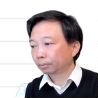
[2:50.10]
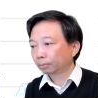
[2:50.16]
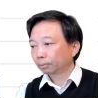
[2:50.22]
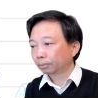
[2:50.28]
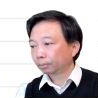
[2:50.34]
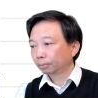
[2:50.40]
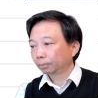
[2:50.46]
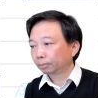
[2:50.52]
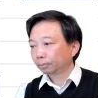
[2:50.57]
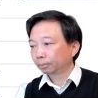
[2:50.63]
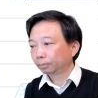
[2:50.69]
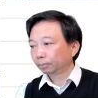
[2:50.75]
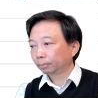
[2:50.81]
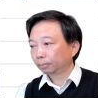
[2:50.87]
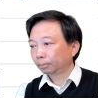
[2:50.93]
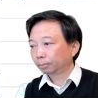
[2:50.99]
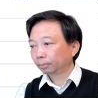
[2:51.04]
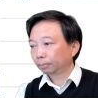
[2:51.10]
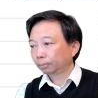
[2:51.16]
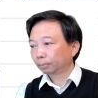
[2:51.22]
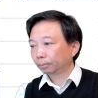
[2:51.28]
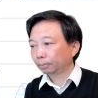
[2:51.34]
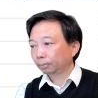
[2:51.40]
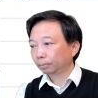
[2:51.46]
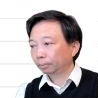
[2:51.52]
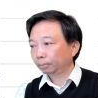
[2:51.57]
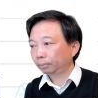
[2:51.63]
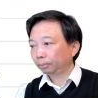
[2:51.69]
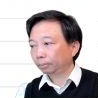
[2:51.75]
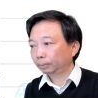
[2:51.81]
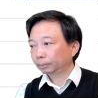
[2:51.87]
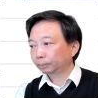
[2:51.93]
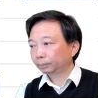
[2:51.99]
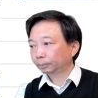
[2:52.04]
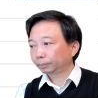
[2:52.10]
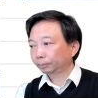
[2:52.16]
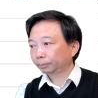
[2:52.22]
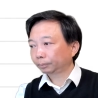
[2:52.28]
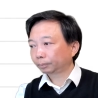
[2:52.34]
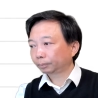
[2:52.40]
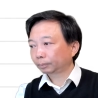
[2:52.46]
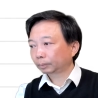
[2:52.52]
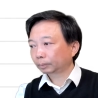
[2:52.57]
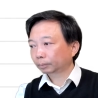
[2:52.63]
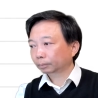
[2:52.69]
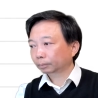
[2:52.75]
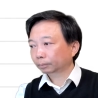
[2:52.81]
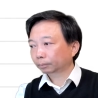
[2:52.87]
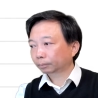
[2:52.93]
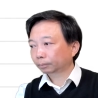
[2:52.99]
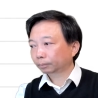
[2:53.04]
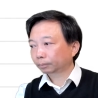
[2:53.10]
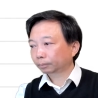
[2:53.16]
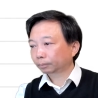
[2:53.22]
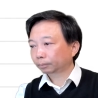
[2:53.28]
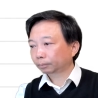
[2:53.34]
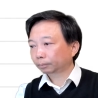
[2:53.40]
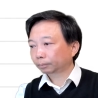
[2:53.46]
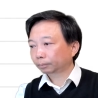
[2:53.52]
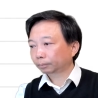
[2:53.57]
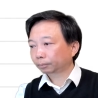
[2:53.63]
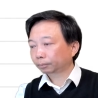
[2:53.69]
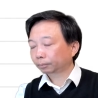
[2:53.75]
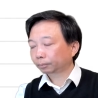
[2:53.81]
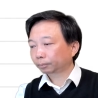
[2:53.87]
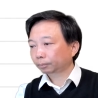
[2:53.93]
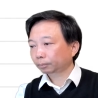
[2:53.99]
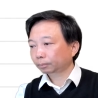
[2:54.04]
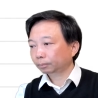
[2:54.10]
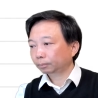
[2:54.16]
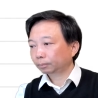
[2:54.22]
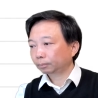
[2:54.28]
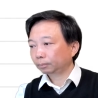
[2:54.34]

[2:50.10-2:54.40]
No one is speaking in this clip.